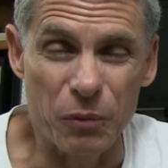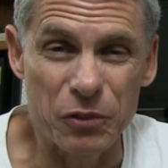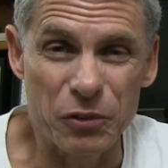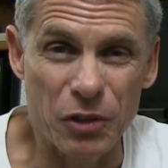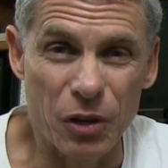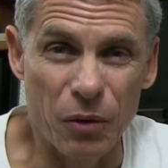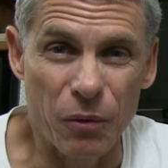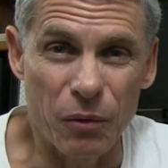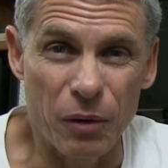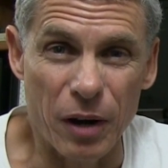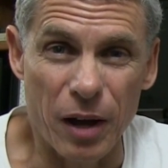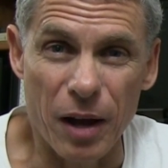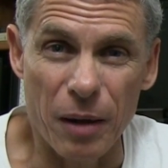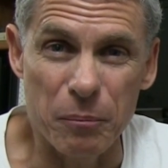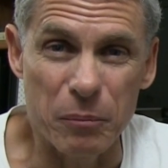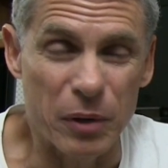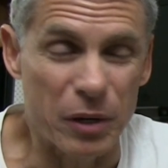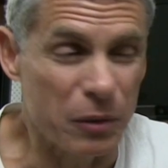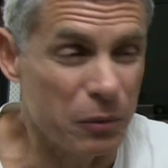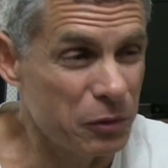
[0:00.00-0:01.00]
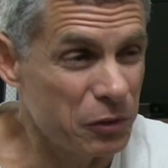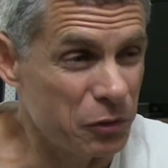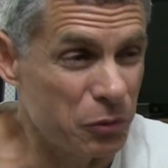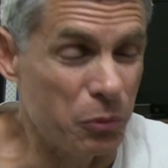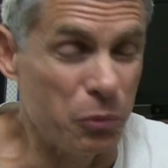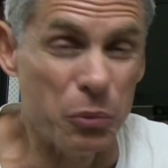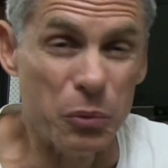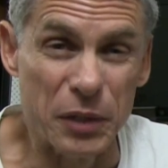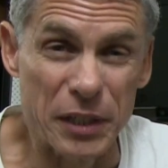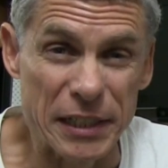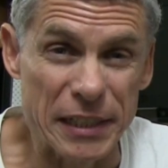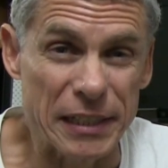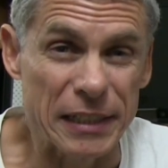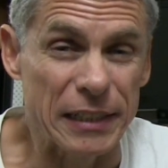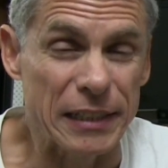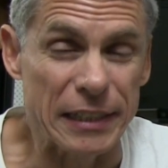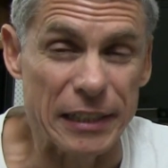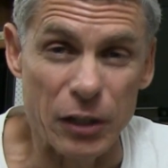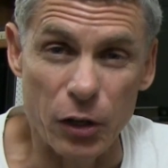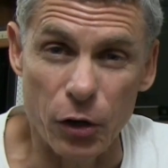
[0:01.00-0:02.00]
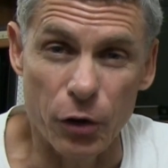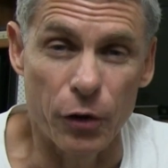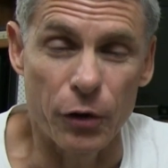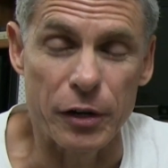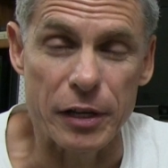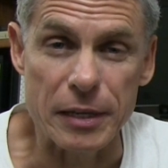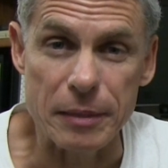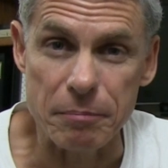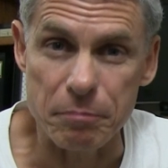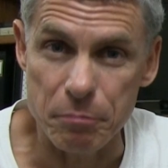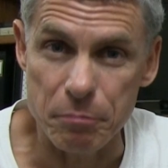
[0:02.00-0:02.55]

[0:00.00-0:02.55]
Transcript: was going on but it was really hurting